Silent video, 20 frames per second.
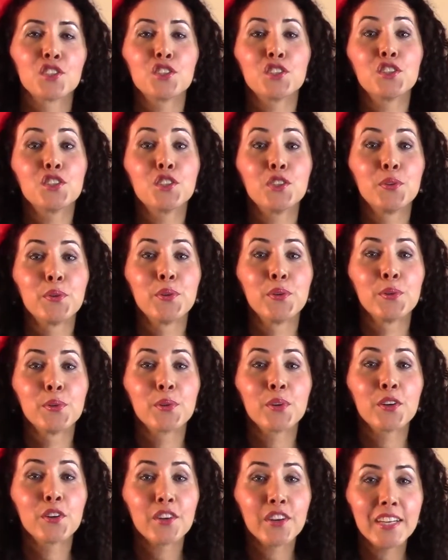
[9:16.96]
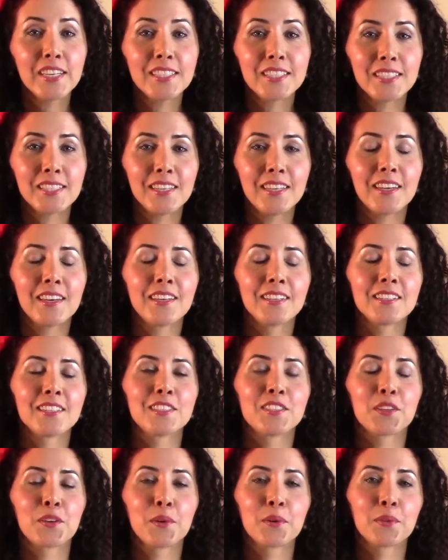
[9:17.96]
too crazy. And
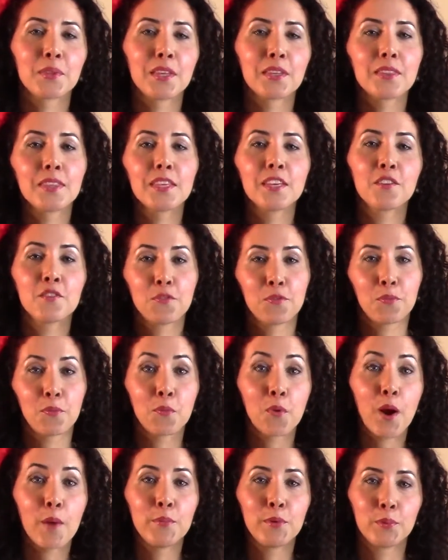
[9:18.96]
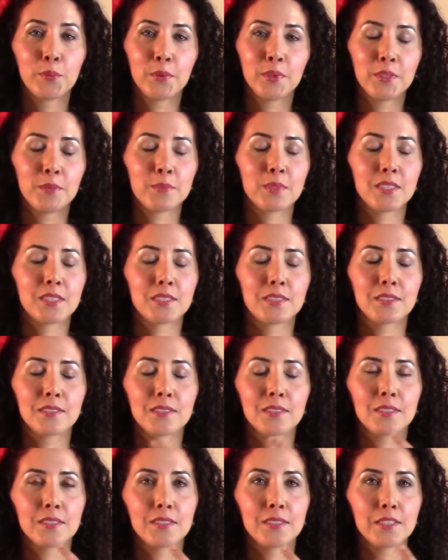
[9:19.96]
so like think of Robin Williams as
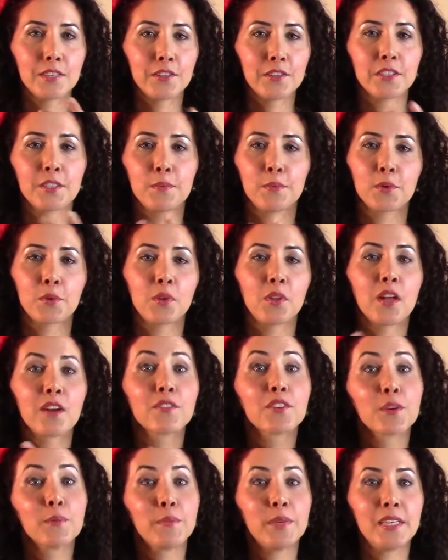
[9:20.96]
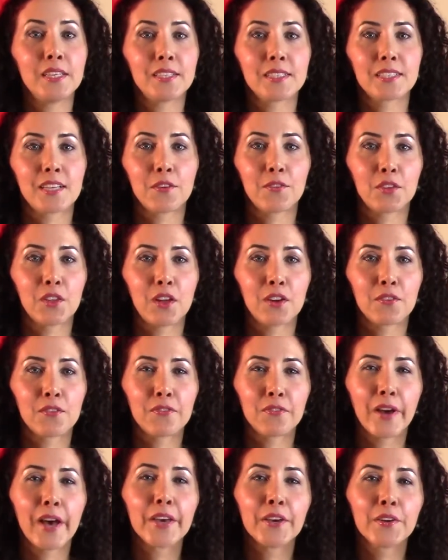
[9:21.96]
stereotypical. A lot of comedians have a lot of
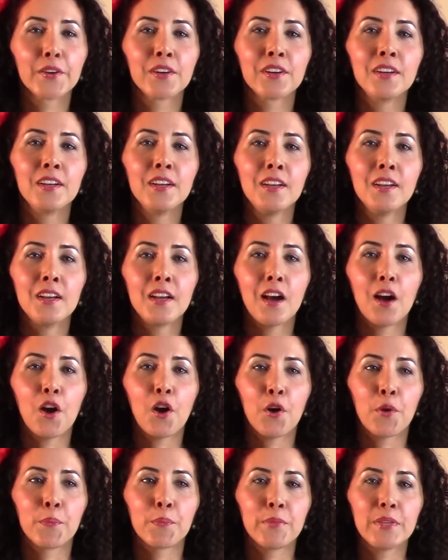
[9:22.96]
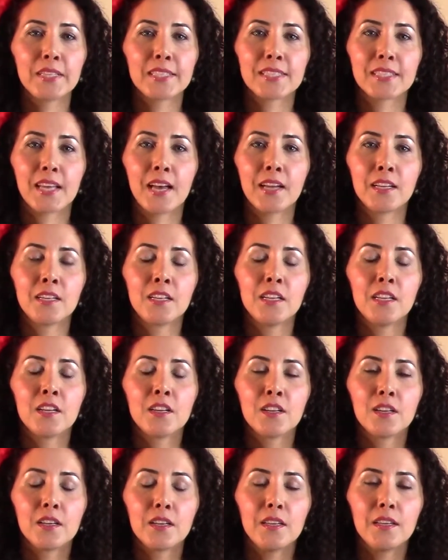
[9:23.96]
fire. It's that
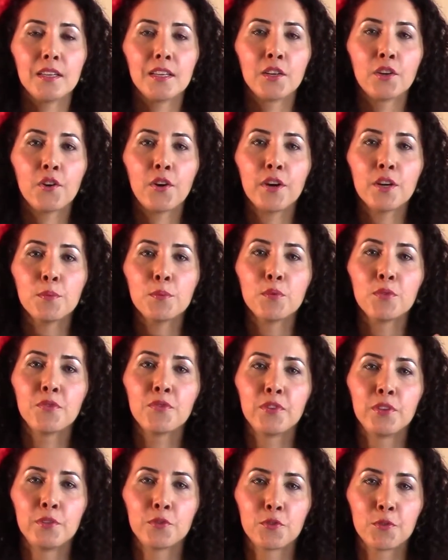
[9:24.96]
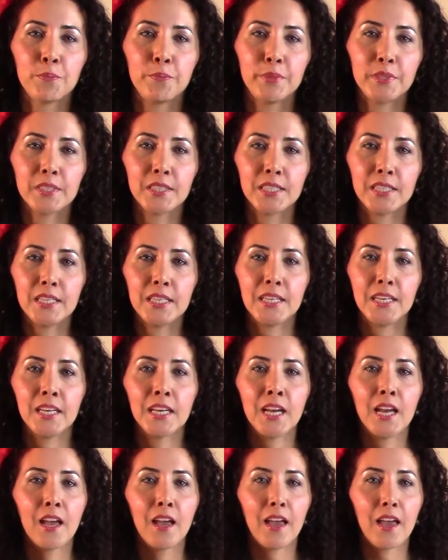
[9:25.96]
incredible
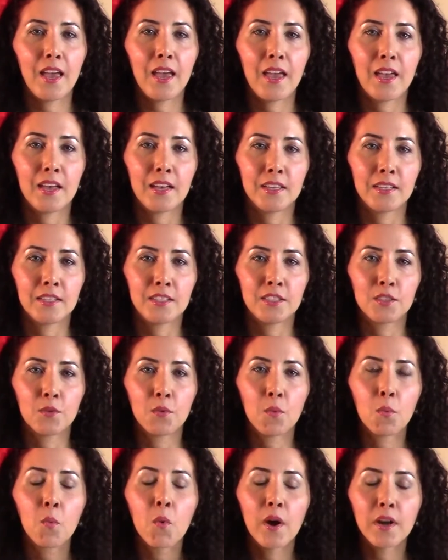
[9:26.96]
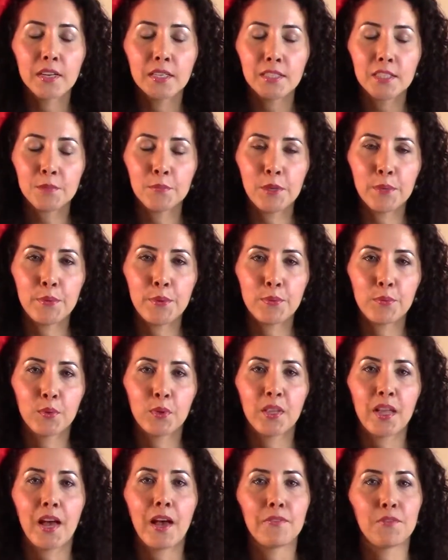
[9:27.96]
vulnerability and wanting to make people
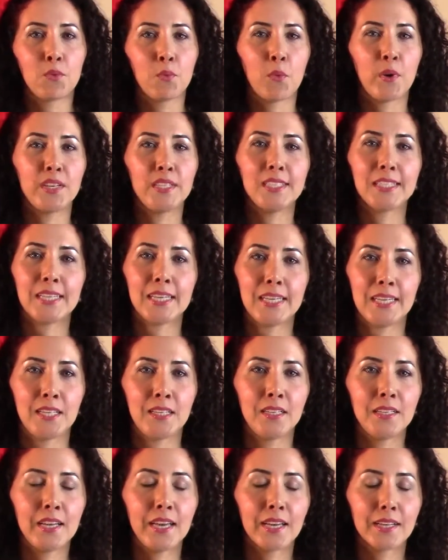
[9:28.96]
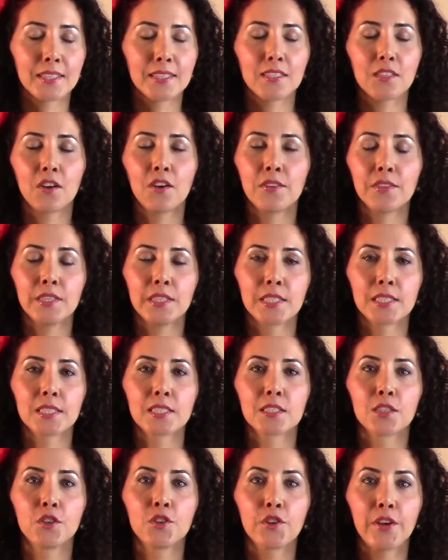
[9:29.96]
laugh and wanting to connect on this
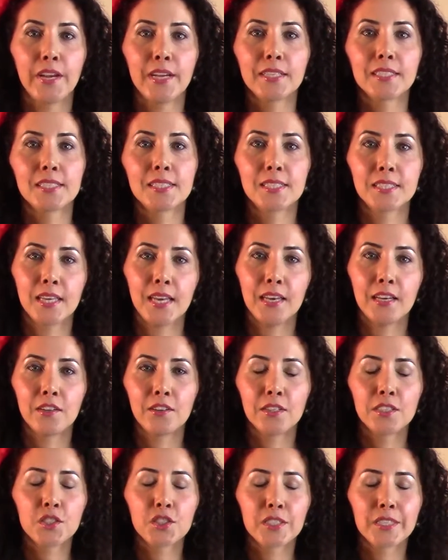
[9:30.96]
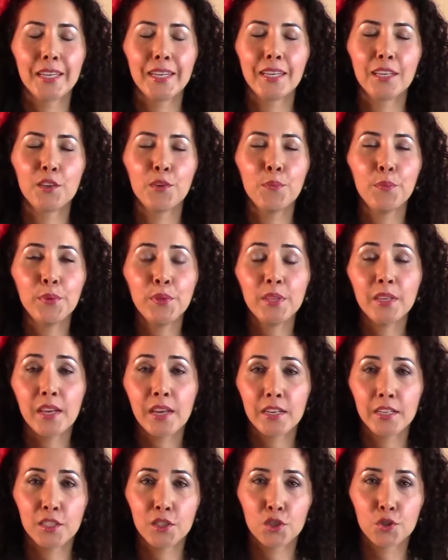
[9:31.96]
grand scale and just getting completely
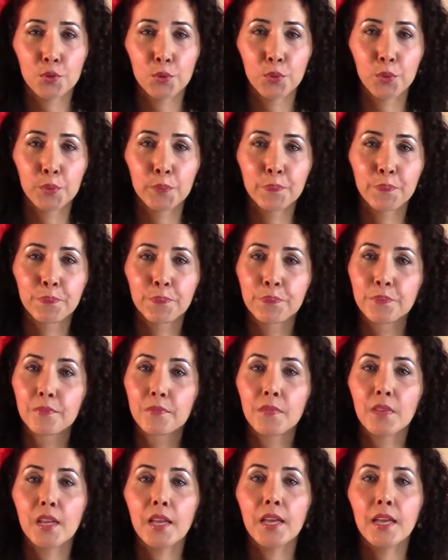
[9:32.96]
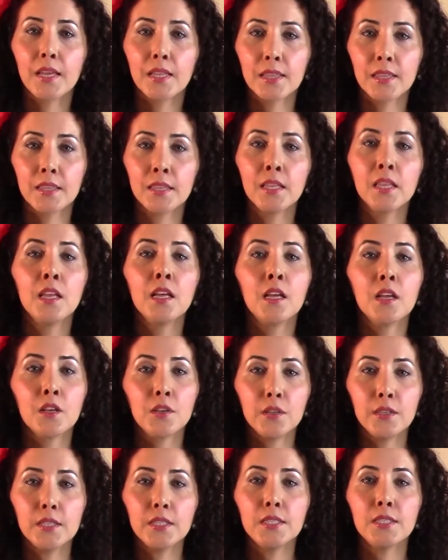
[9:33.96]
out of control. And
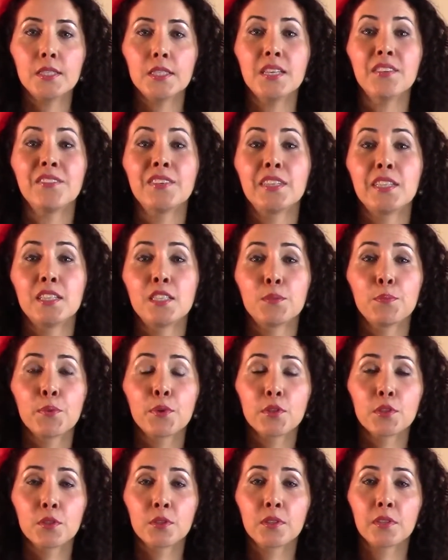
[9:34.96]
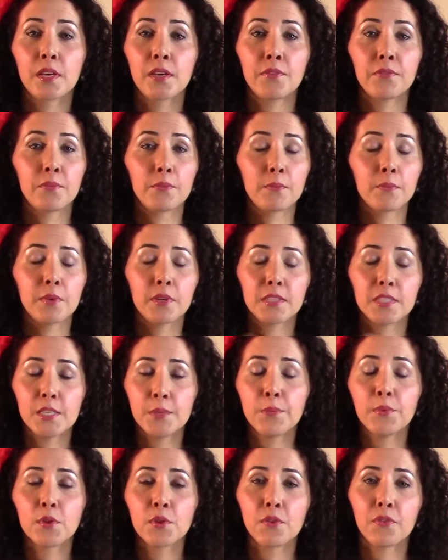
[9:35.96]
you see even in his personal life,
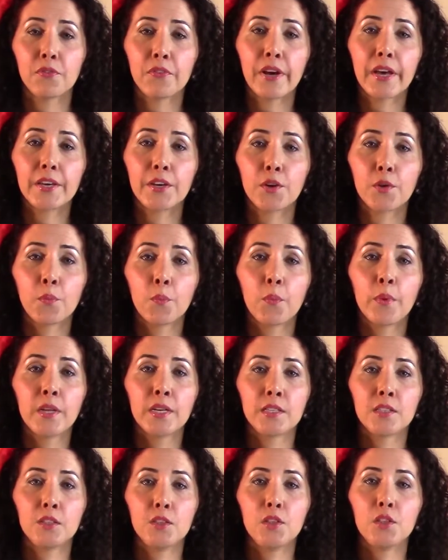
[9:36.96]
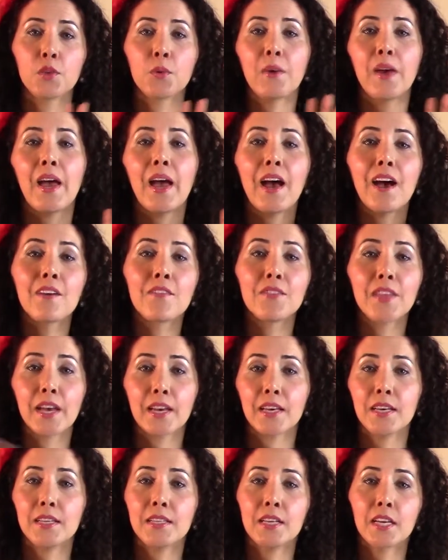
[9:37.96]
typical fire, when you don't have that
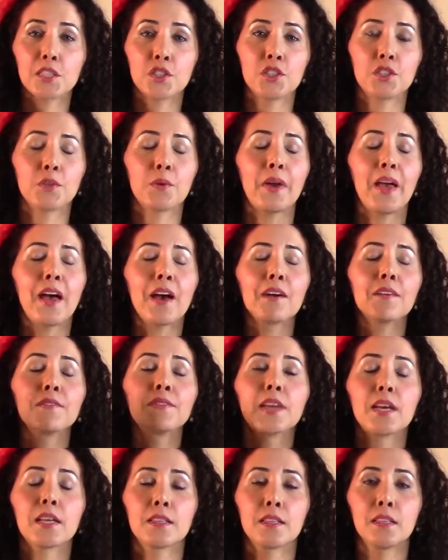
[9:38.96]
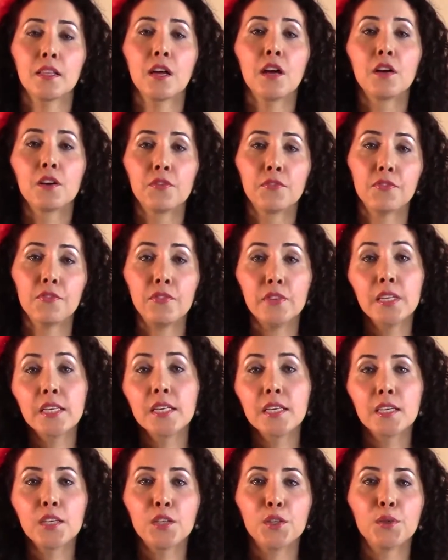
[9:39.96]
connection, you don't have that love
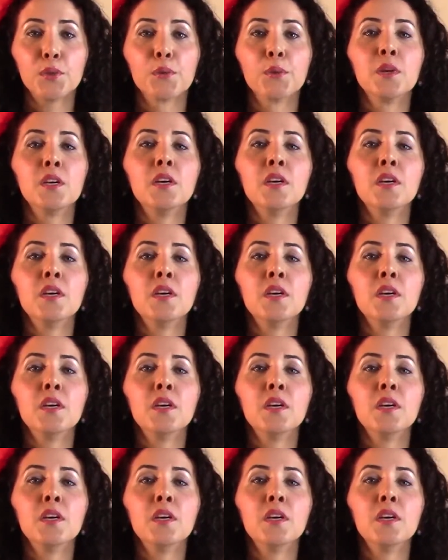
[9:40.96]
feeding you,